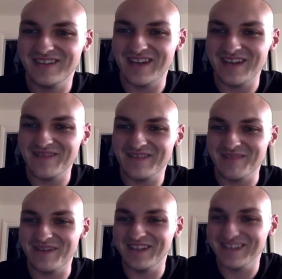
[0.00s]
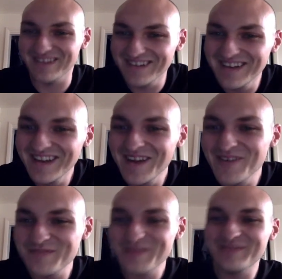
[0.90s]
I even got my little
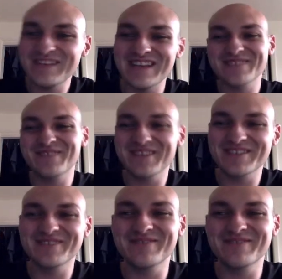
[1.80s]
remove task function